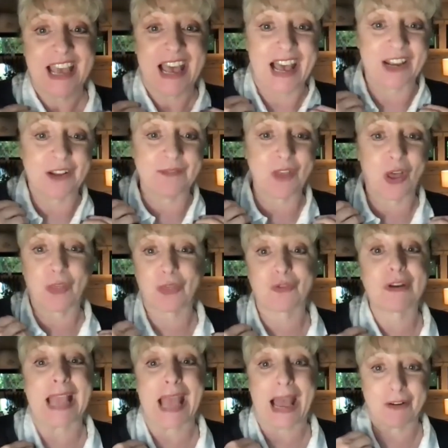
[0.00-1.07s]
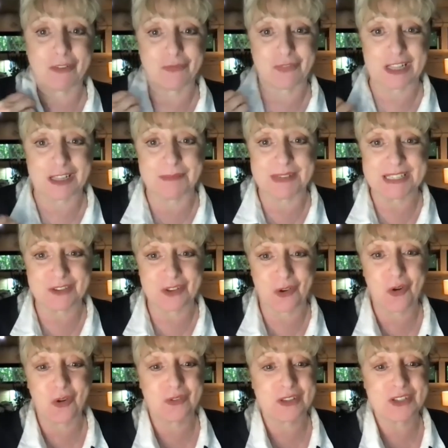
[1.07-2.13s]
and a 3-hour film is
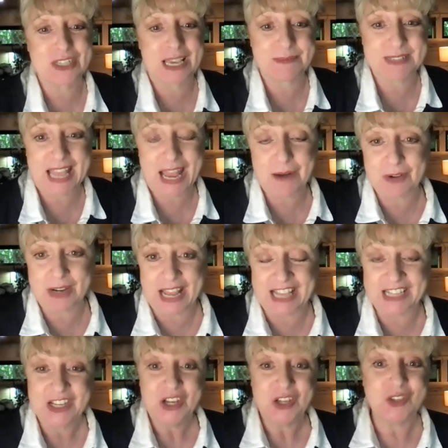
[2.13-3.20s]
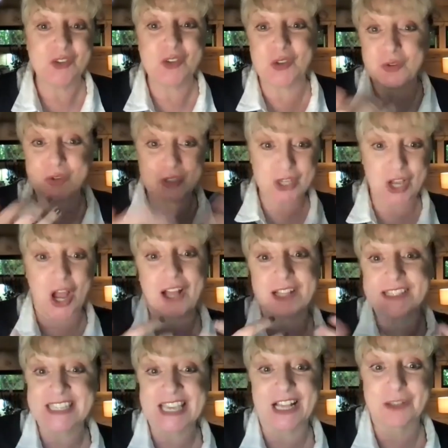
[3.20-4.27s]
all that James Cameron had. You just
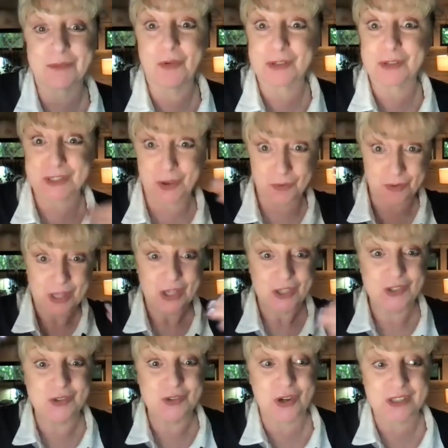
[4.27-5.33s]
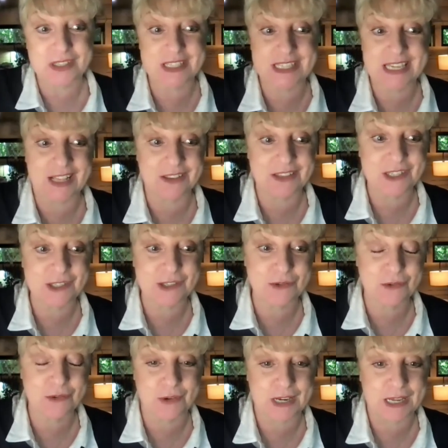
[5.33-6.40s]
can't tell them all. So you got to tell this
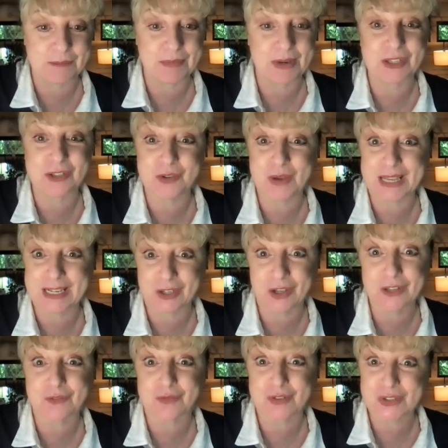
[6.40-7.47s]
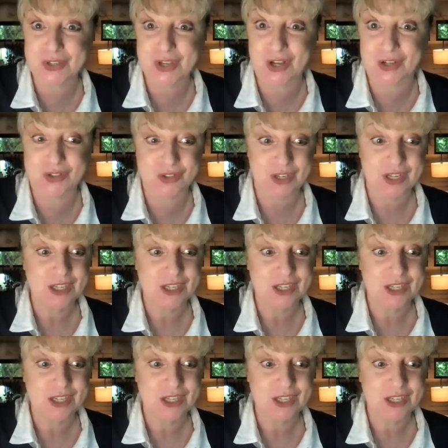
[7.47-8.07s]
story, but you had a lot of research